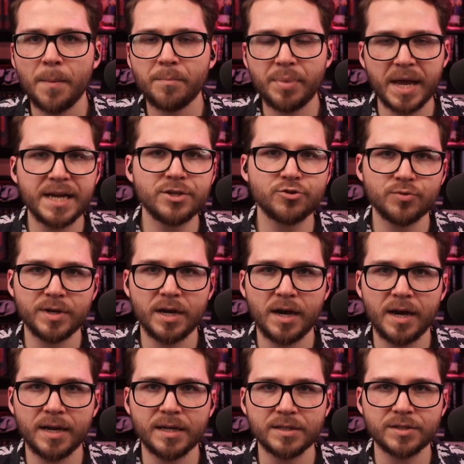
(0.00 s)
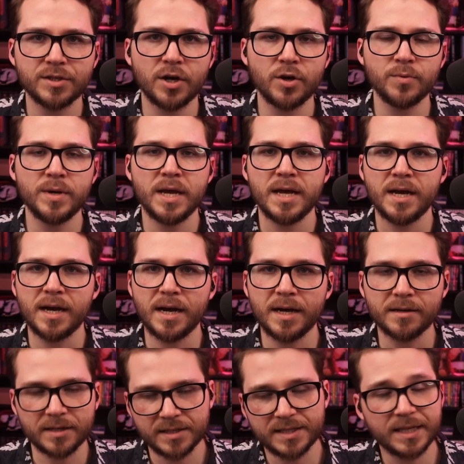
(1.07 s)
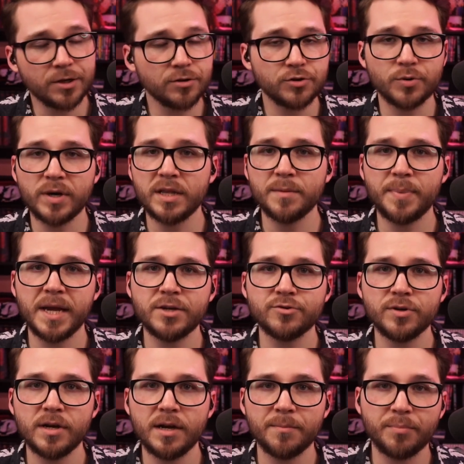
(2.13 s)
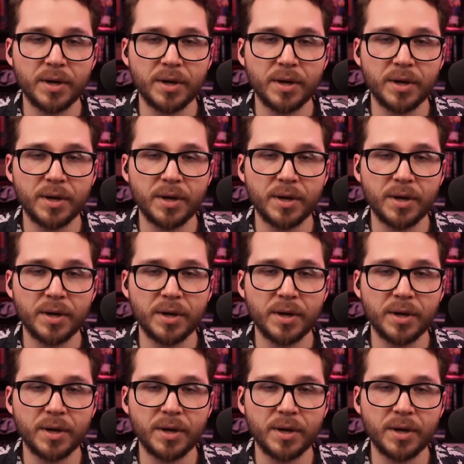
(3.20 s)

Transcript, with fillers: Patreon. So uh, consider joining the Patreon,